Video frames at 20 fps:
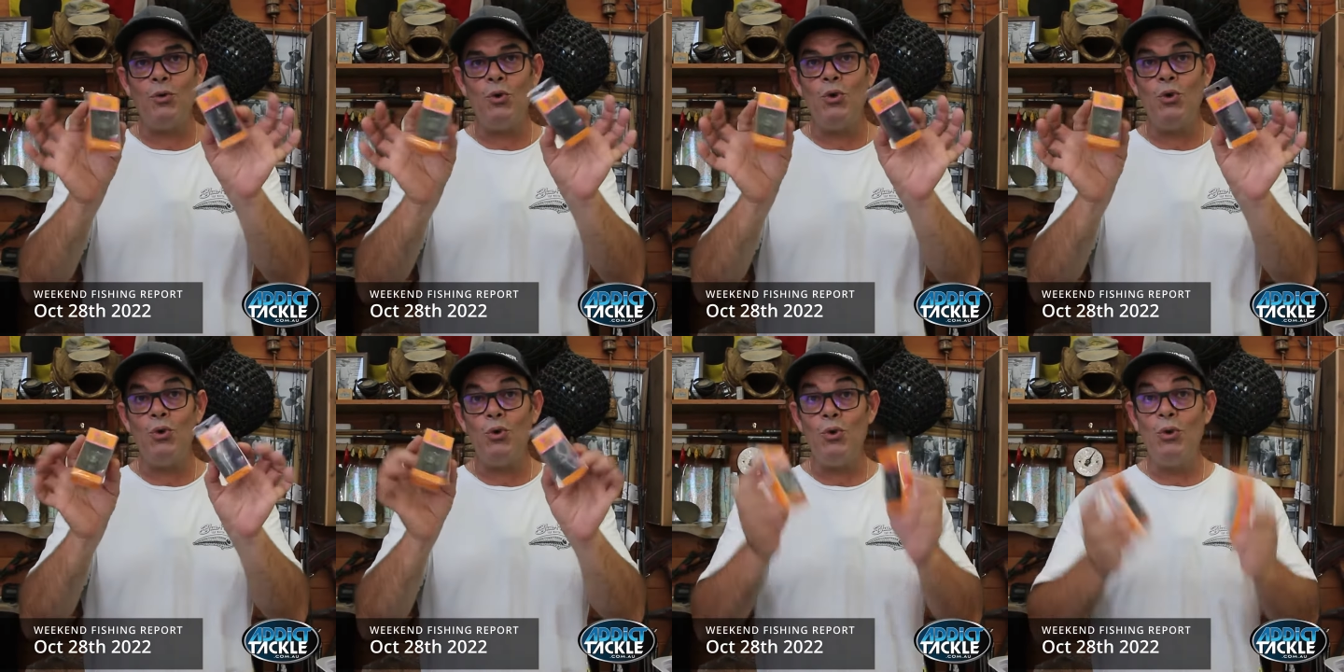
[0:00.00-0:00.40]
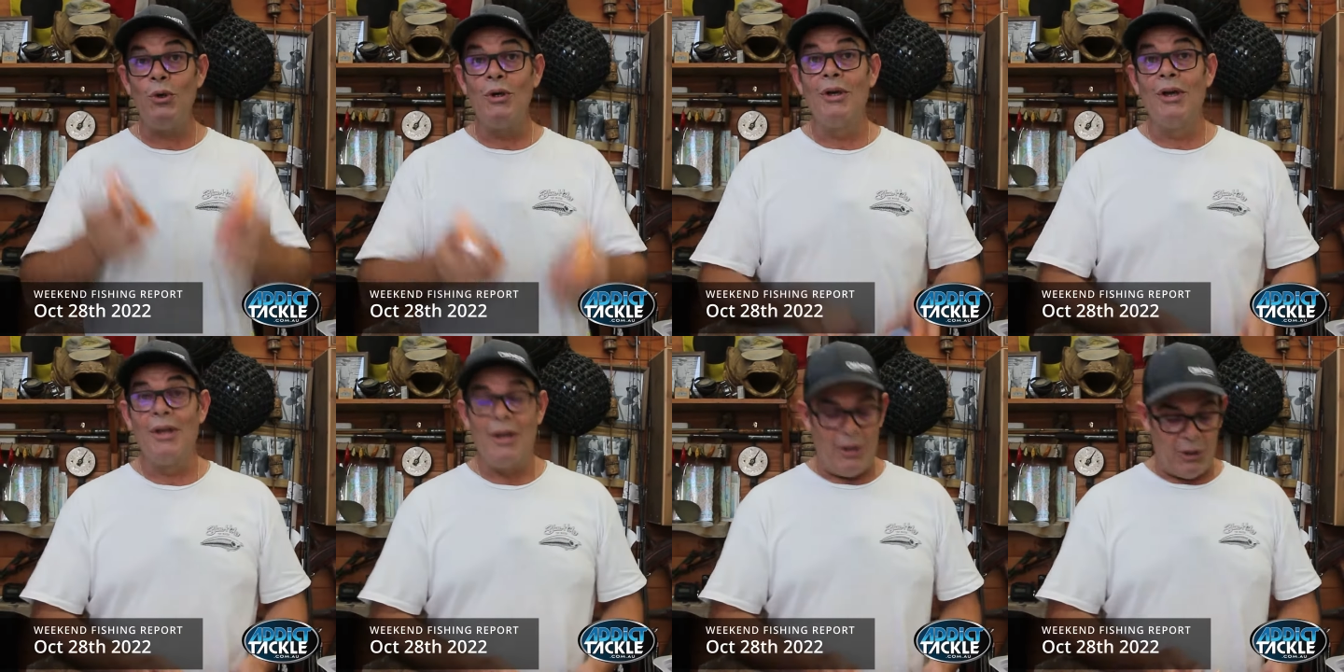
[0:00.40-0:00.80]

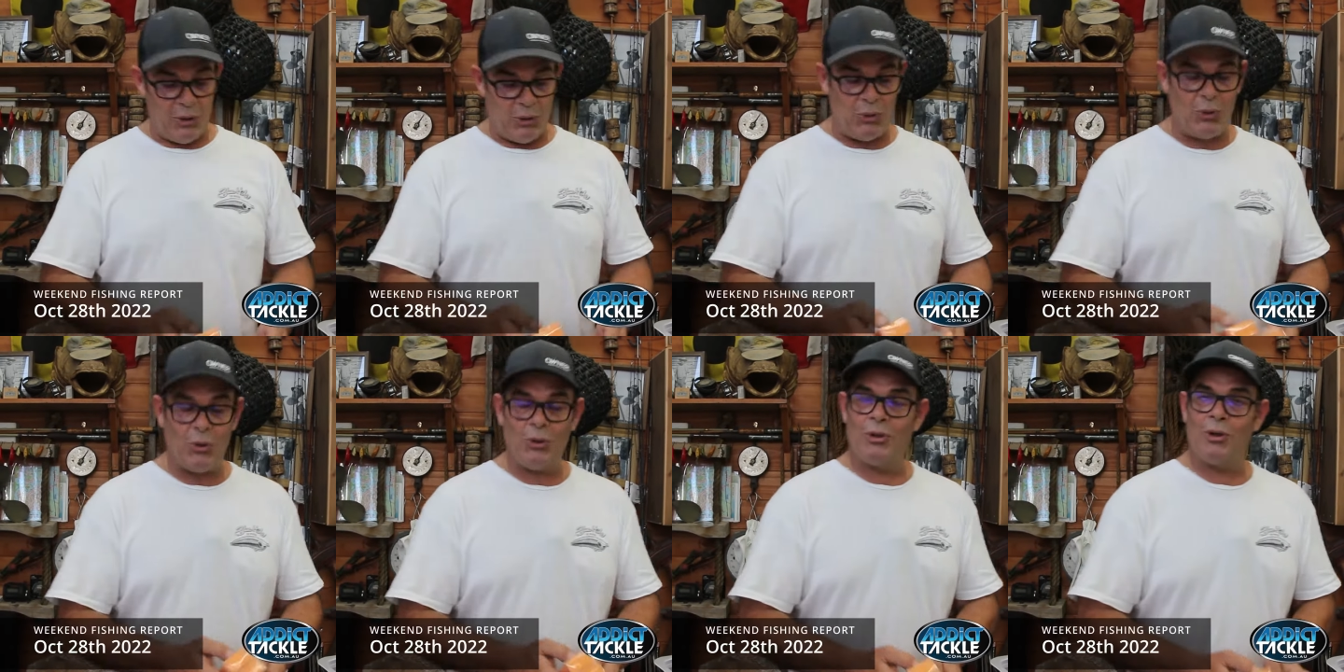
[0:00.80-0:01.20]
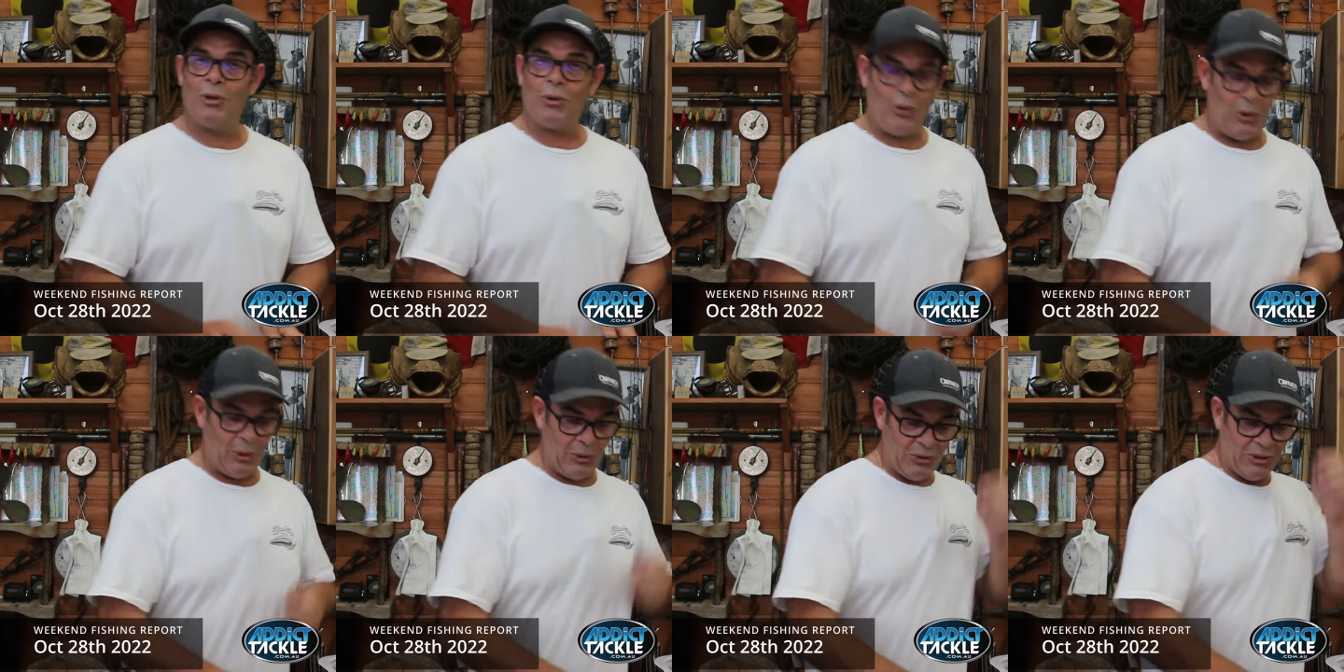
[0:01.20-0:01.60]
Good
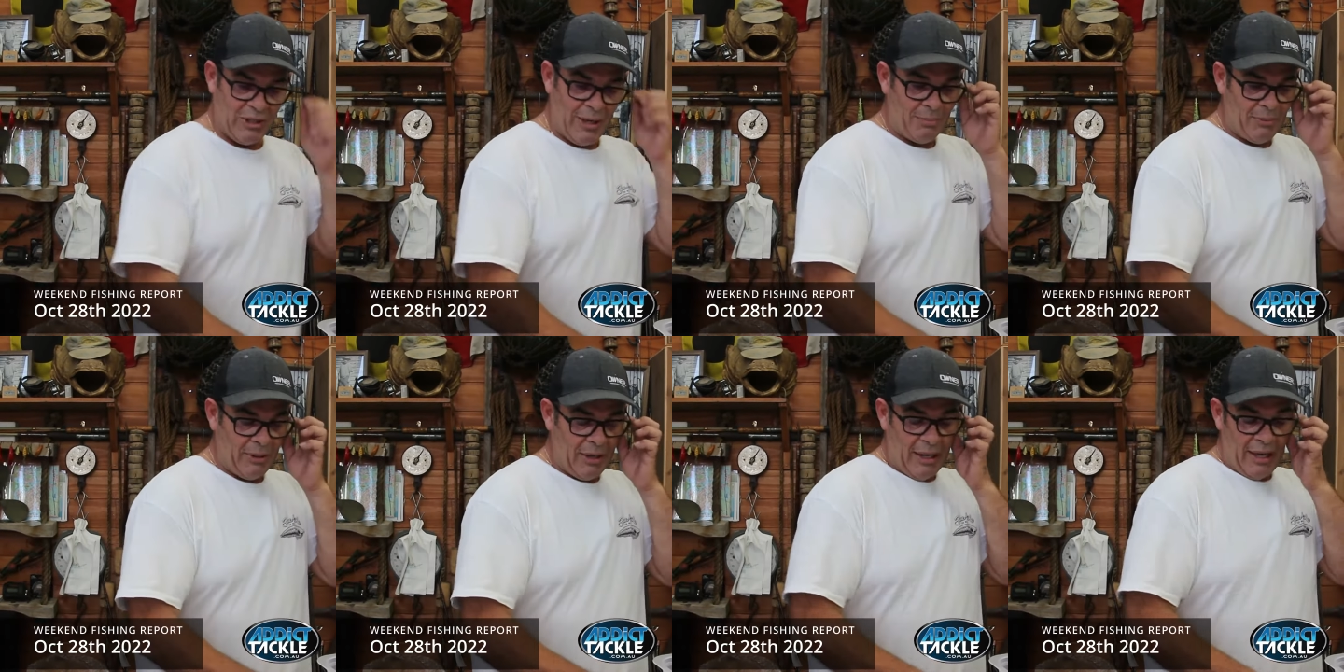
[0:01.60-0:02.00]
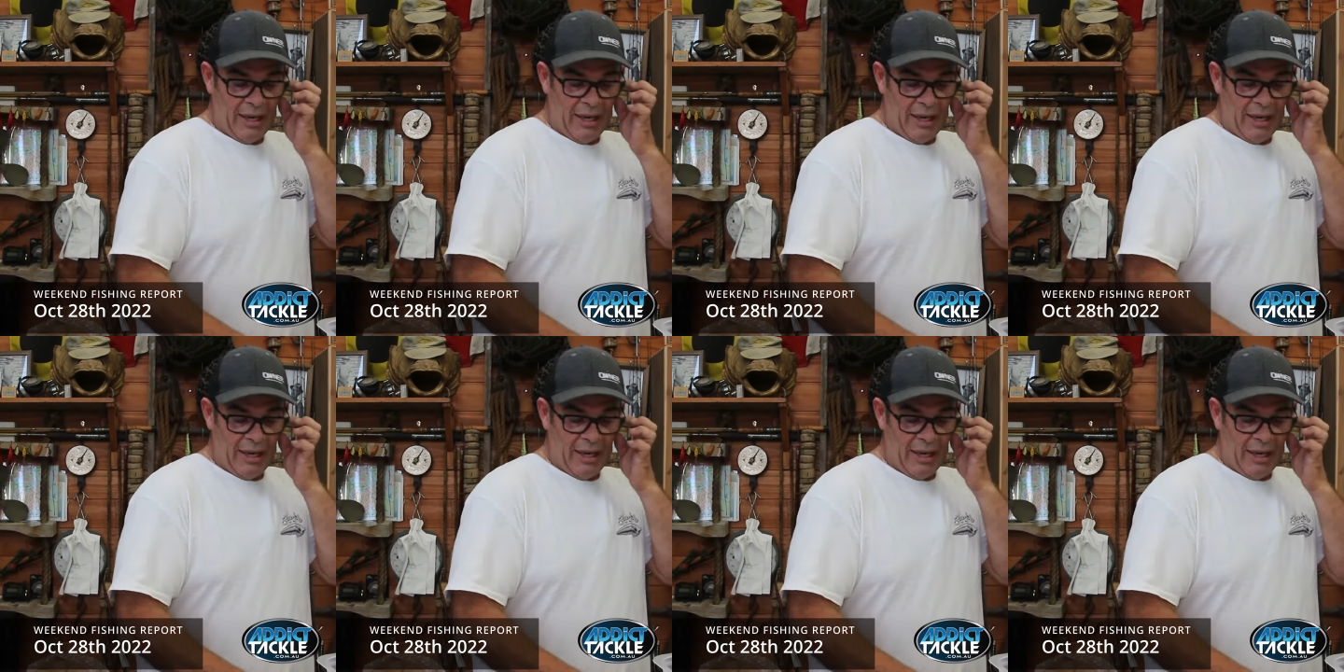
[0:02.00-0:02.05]
little concept.